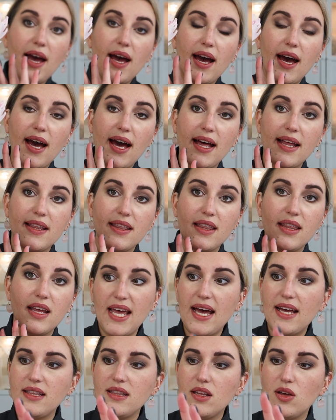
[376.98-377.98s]
and
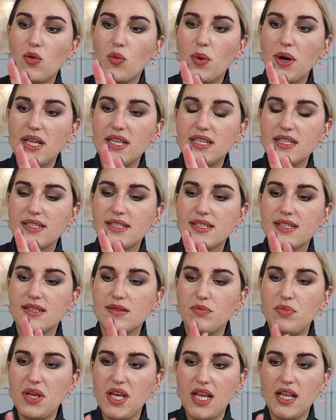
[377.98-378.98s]
then when it's
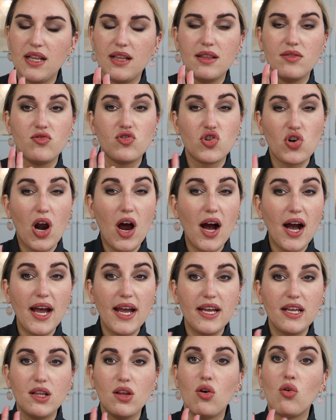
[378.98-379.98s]
been
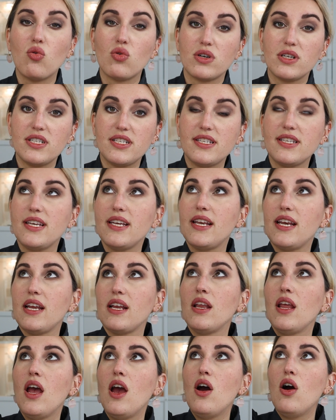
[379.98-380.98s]
drying or
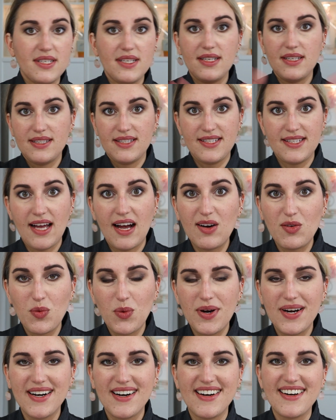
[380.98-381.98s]
sitting in
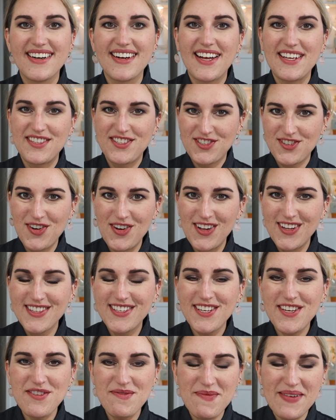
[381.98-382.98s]
somewhere
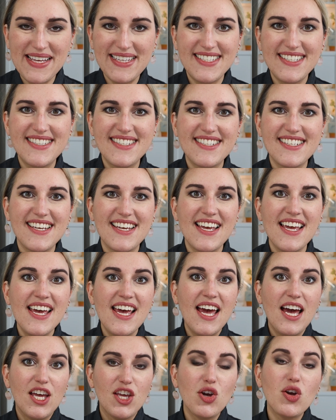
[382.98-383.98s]
controlled humidity,
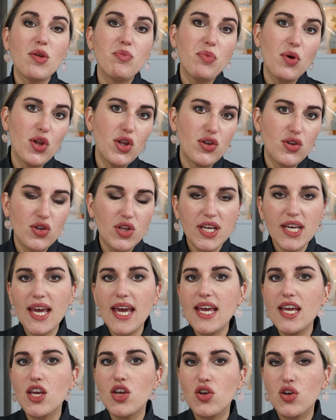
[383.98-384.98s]
you can put it on a
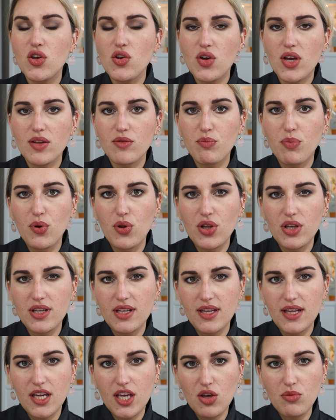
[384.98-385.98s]
cake, you can put it
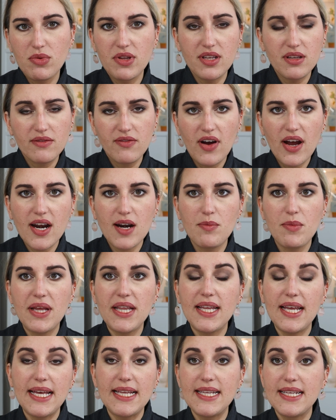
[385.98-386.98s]
in a humid
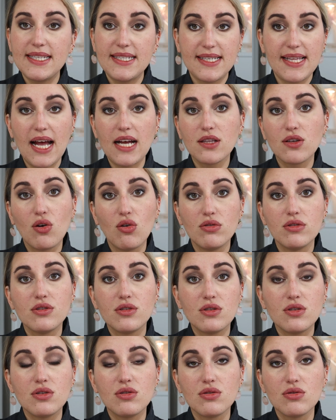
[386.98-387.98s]
environment, and it's not
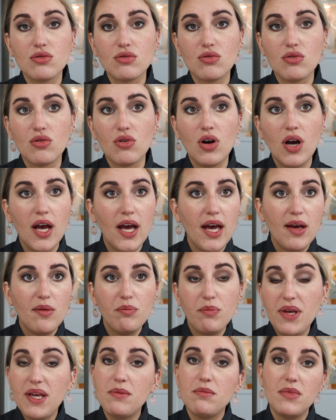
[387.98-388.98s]
going to
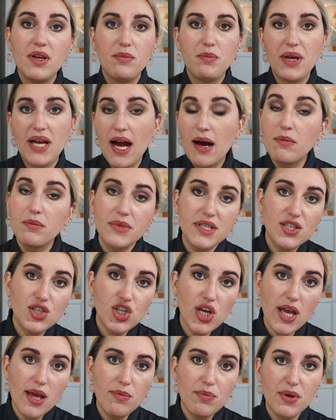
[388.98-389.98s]
become
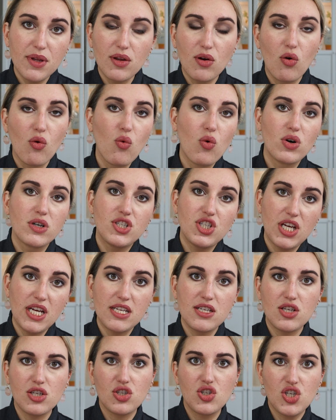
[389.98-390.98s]
misshapen or
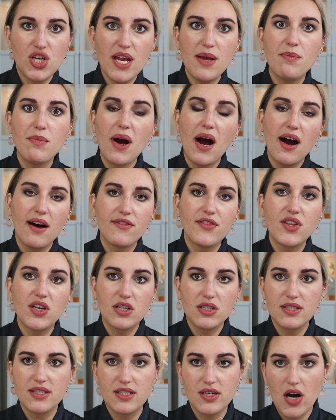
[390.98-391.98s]
change its shape
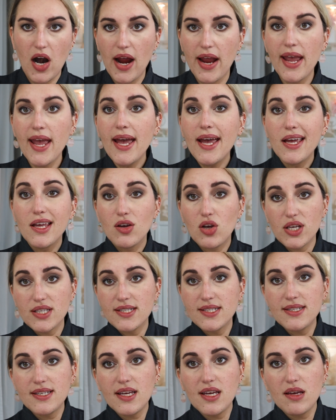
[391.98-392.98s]
after it's dry. You can
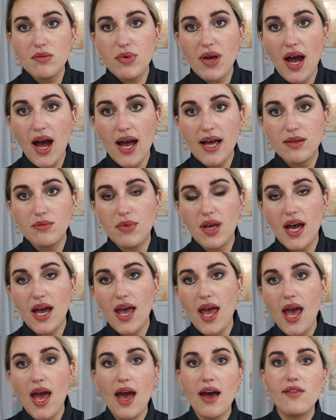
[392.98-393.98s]
see behind me I
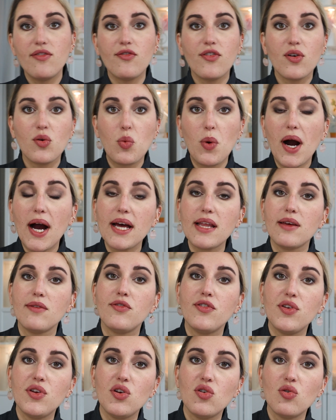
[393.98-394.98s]
have quite a
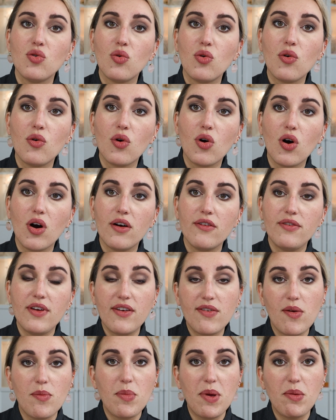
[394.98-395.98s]
few
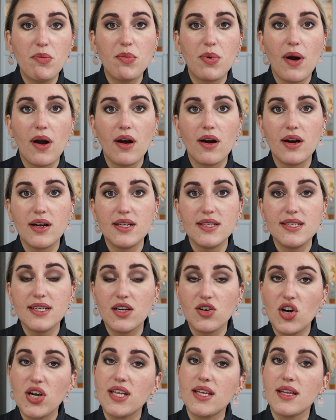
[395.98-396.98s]
wafer paper
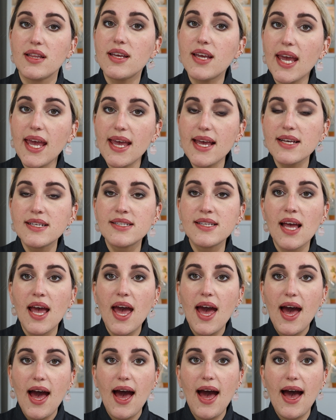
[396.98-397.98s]
decorated cakes,
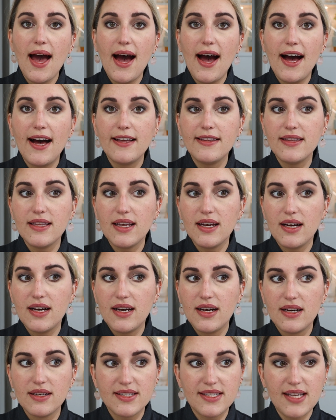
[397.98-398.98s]

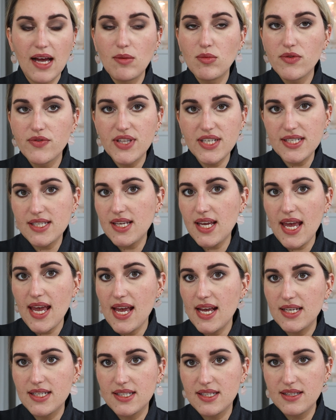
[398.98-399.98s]
and some of these
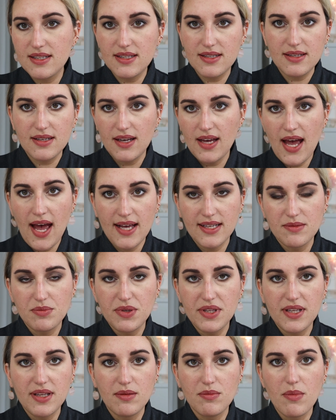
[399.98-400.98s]
cakes has
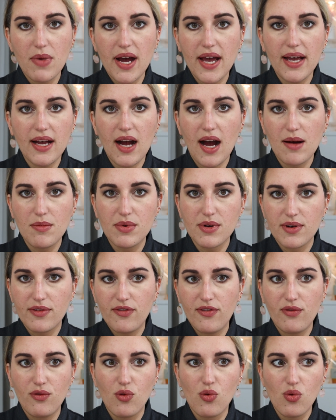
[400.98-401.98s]
been in my
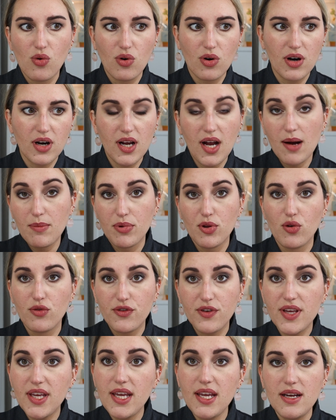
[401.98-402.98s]
cupboard for a couple
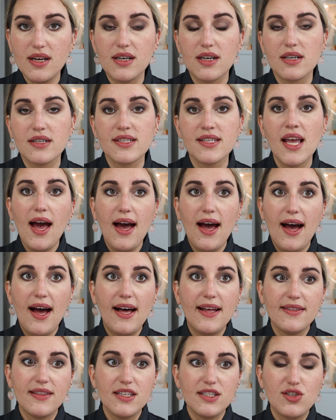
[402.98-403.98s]
of years,
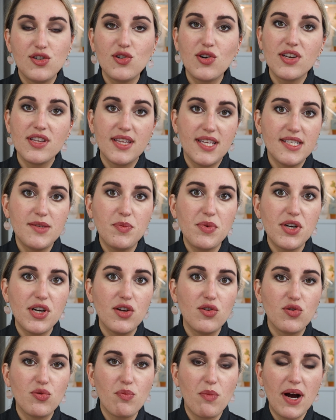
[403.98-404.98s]
and during this
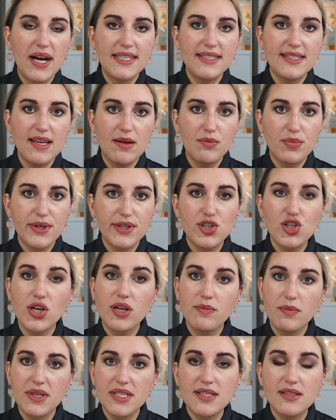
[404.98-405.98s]
period my temperature
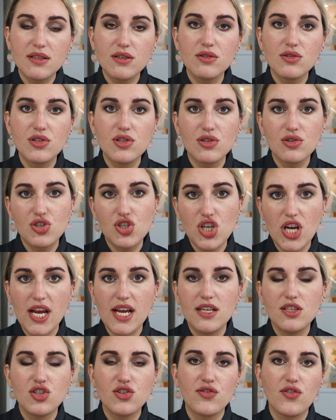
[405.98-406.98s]
and my user
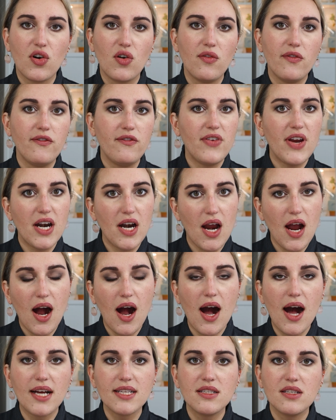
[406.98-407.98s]
change from very
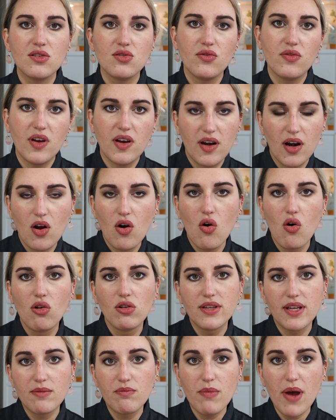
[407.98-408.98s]
hot to very
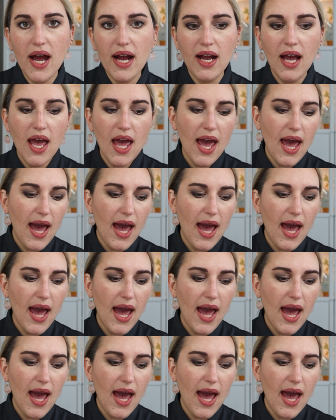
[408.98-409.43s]
cold and back,